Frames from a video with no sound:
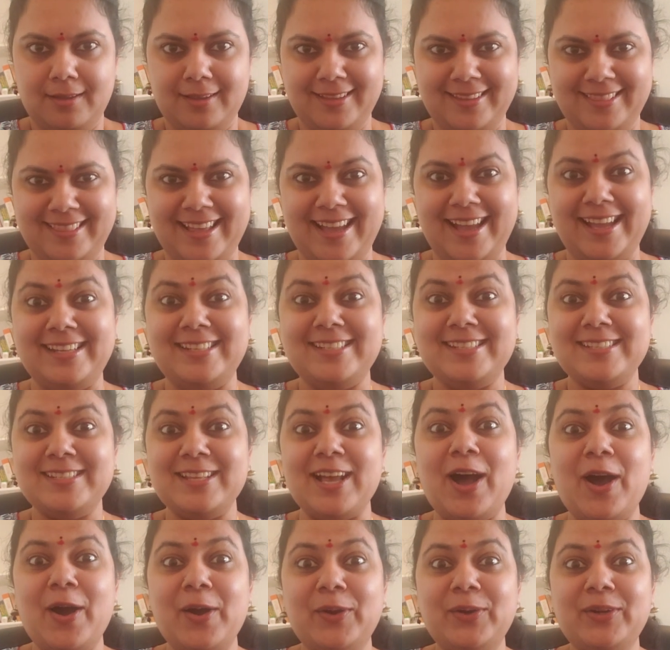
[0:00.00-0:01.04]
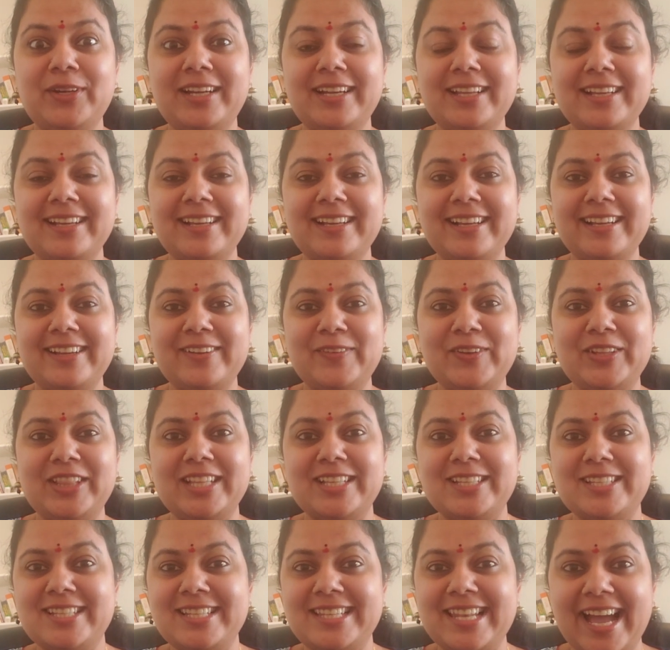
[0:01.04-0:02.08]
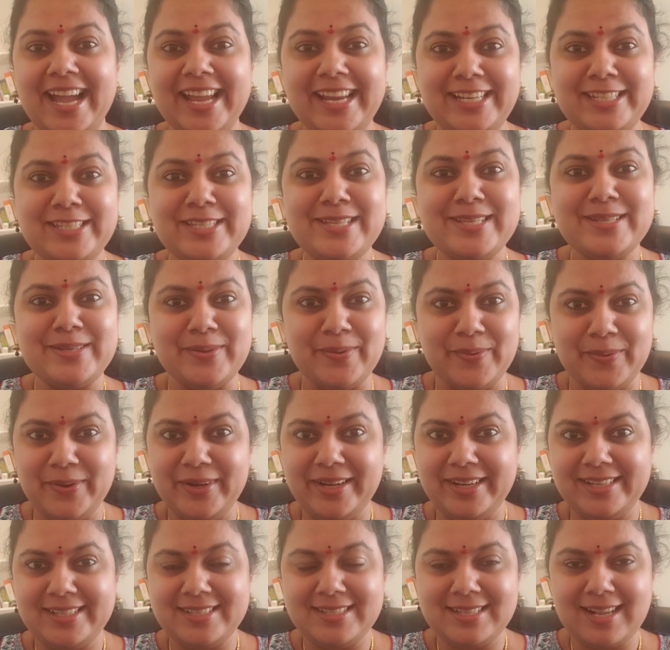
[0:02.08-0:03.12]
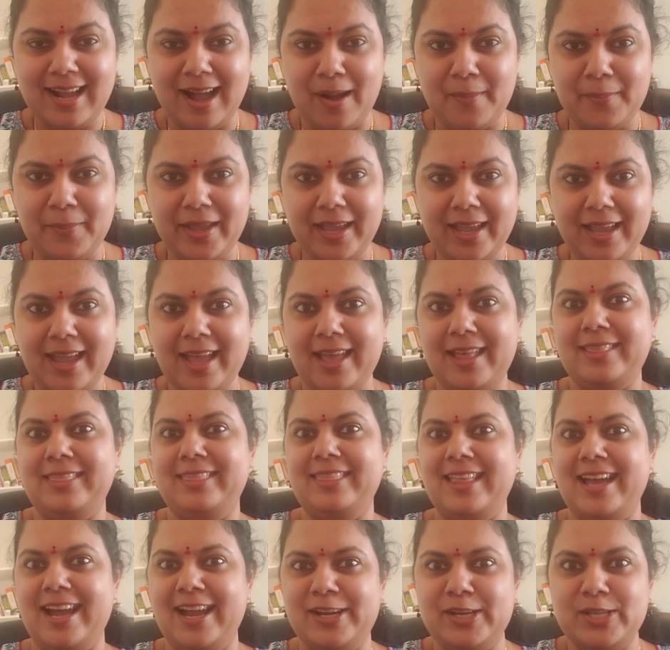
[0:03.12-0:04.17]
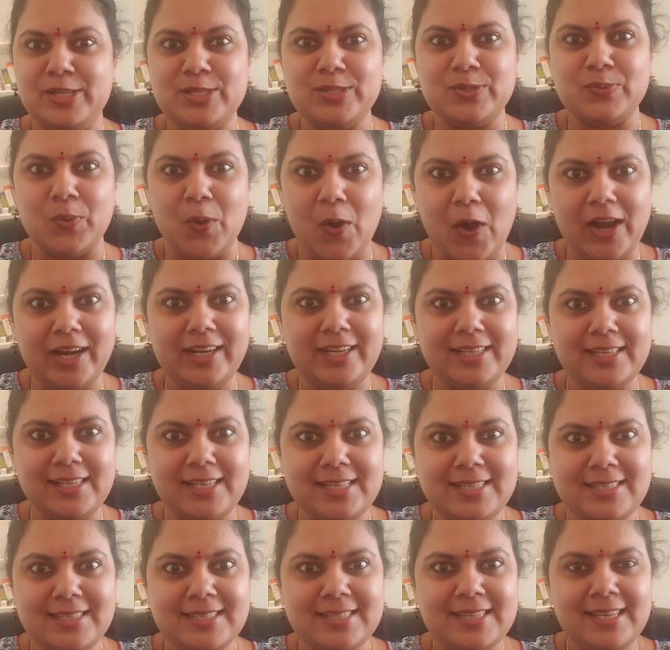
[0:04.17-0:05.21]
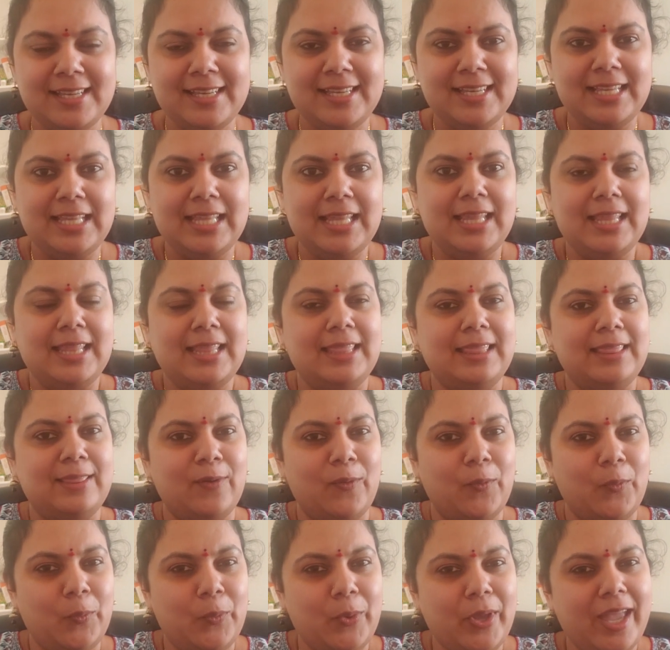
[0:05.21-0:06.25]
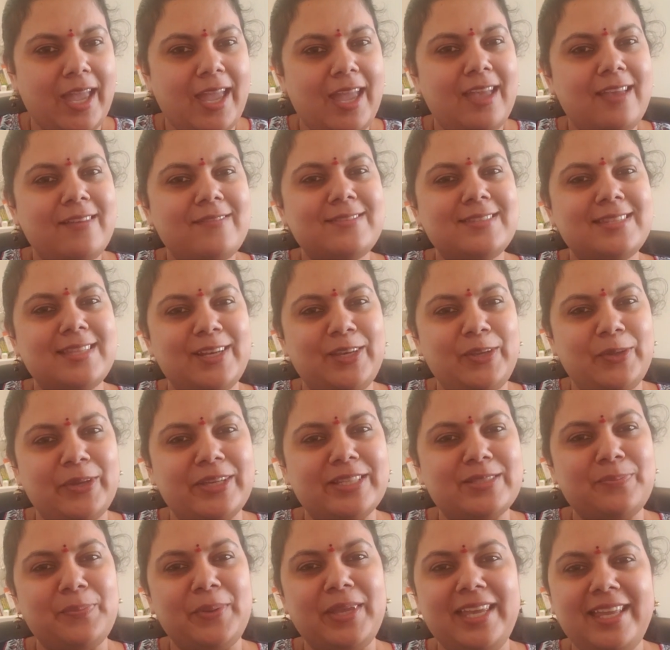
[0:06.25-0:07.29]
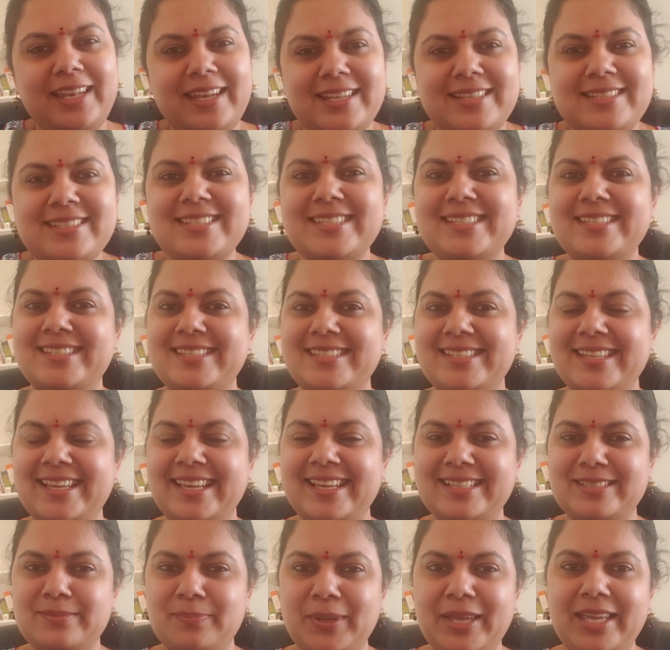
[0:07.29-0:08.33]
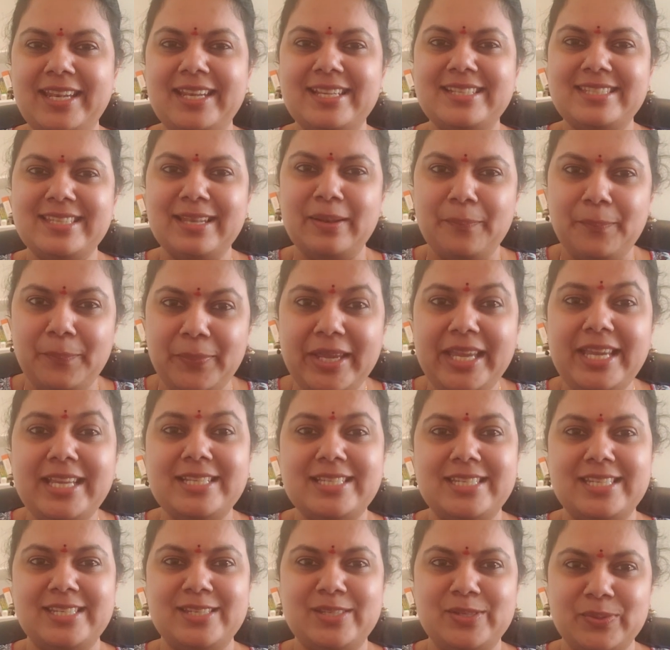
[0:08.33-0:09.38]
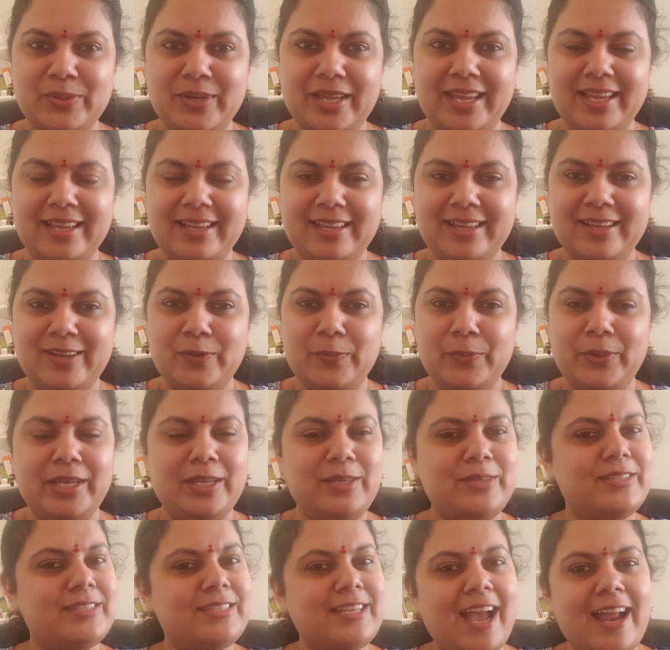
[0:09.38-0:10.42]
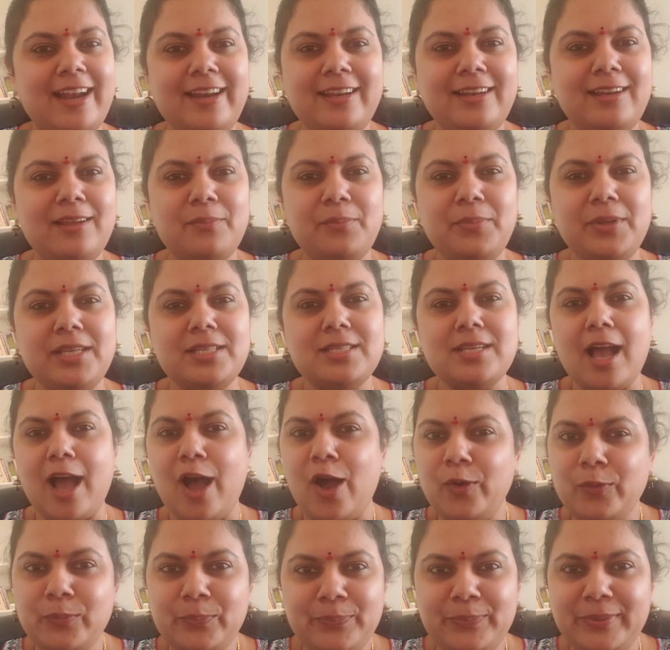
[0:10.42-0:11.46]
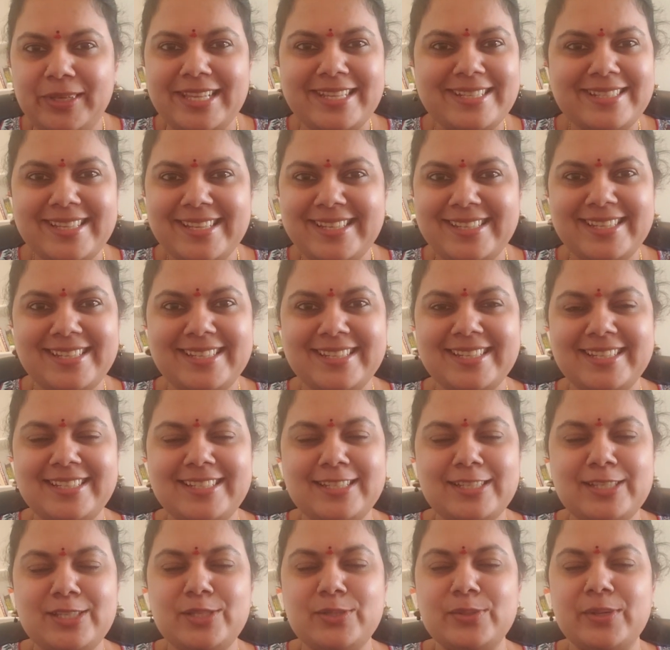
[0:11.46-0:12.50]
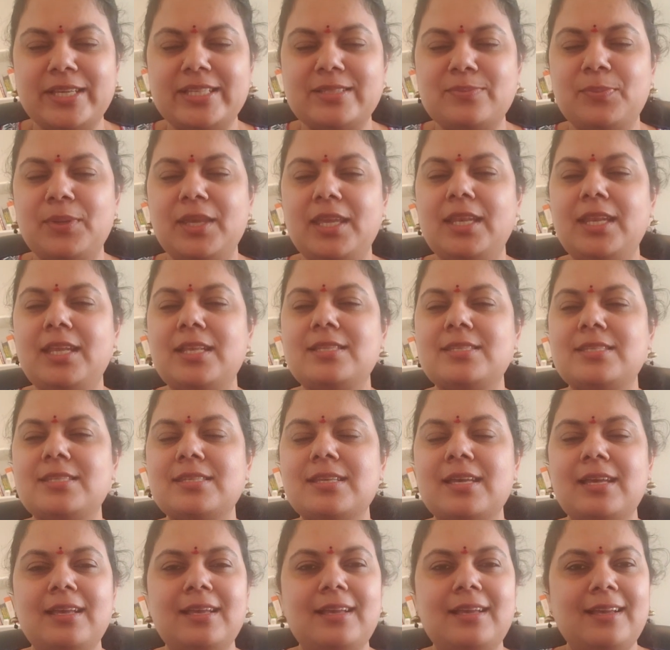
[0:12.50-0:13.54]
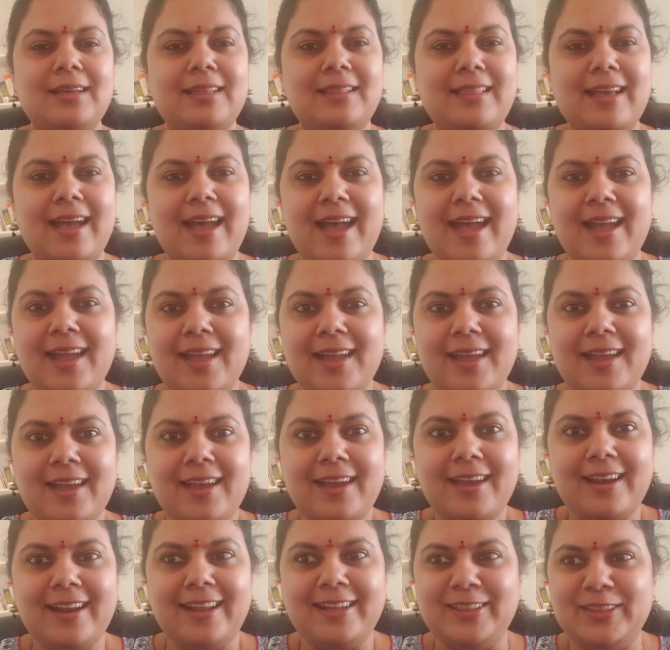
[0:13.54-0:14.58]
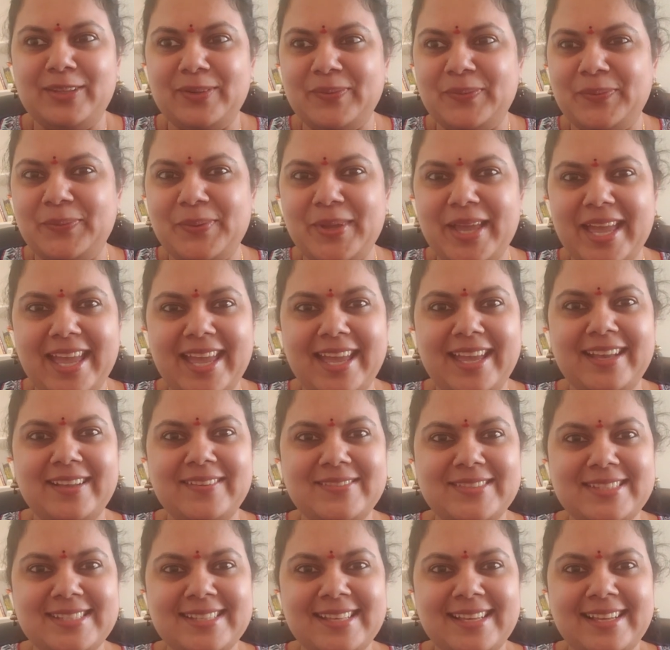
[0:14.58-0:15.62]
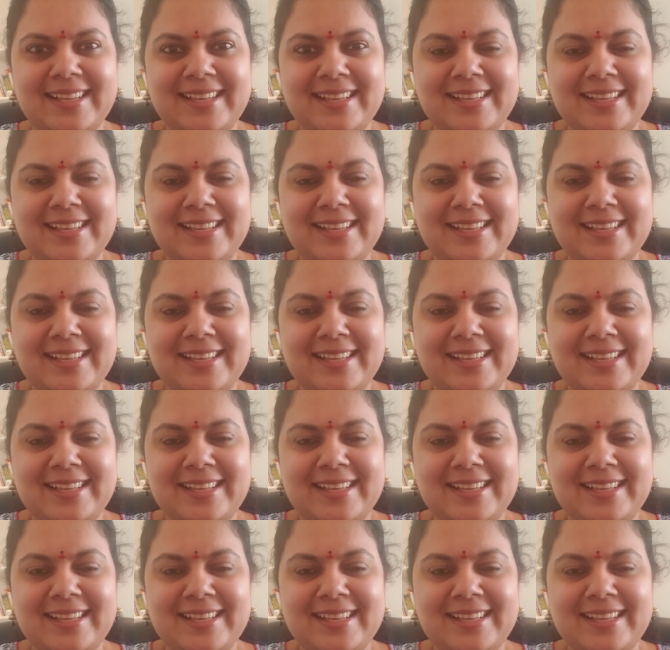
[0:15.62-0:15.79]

that sound with a light snore, it is coming, and that is what is the waves that you experience in beach today. When you stand in a beach, how pleasant it is to experience the air and the waves.